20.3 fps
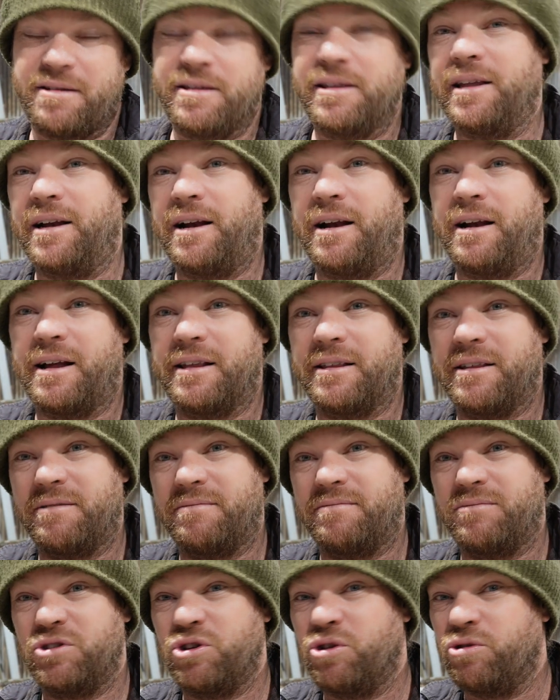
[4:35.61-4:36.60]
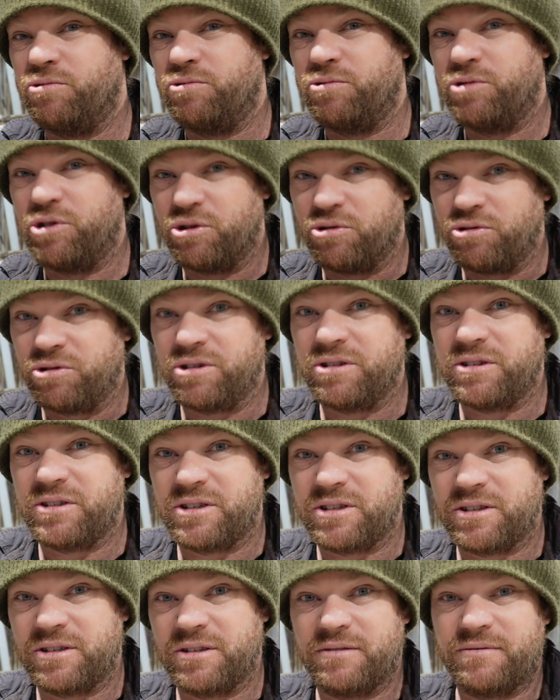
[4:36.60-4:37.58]
and then another 2
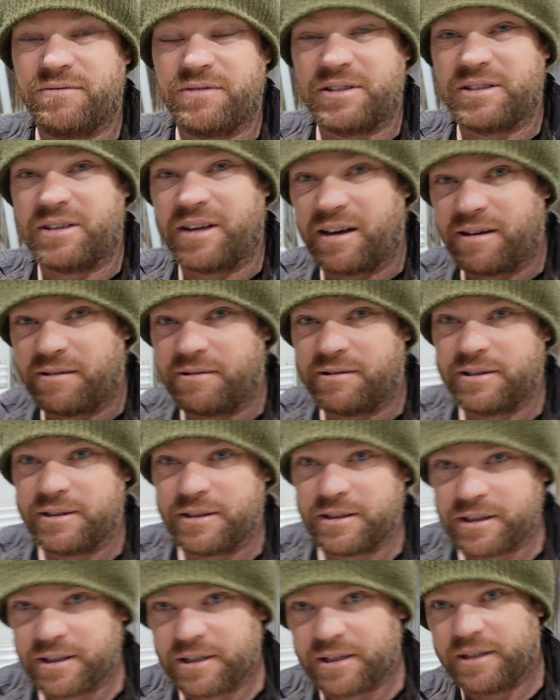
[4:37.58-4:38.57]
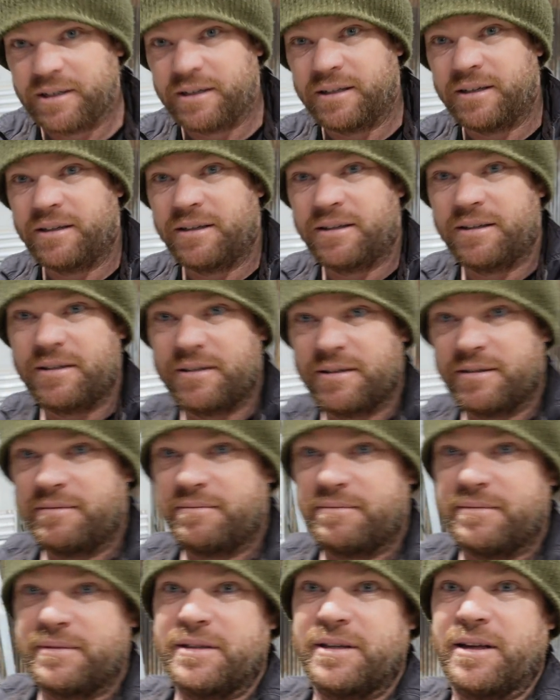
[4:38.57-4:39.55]
units for sale.
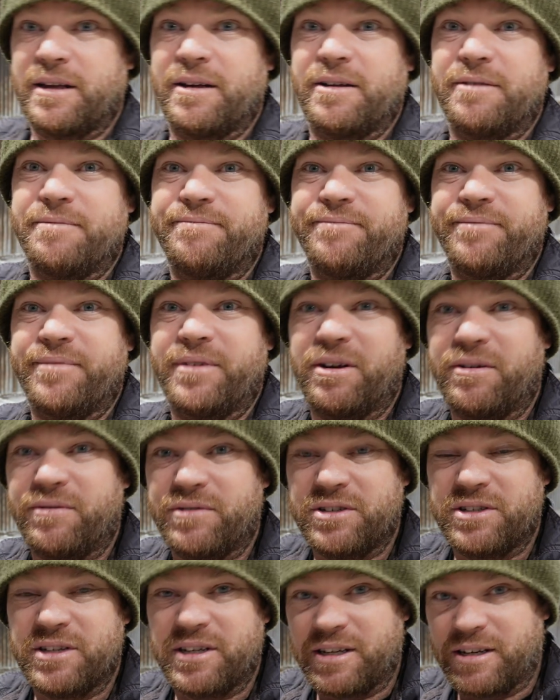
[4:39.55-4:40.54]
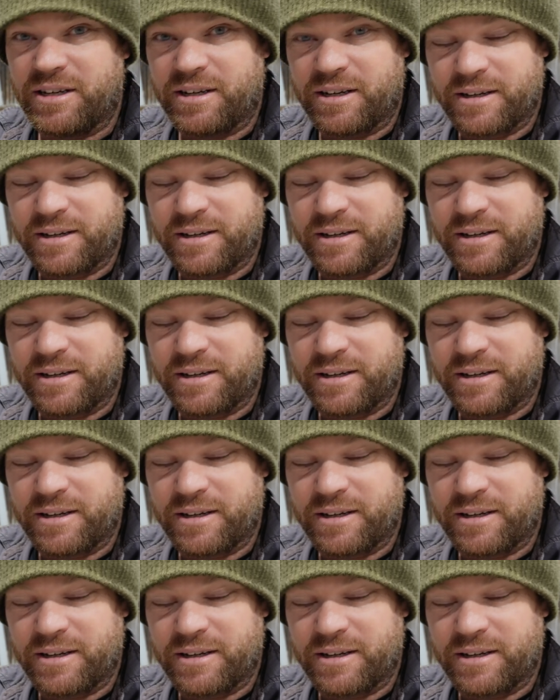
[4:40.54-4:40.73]
So obviously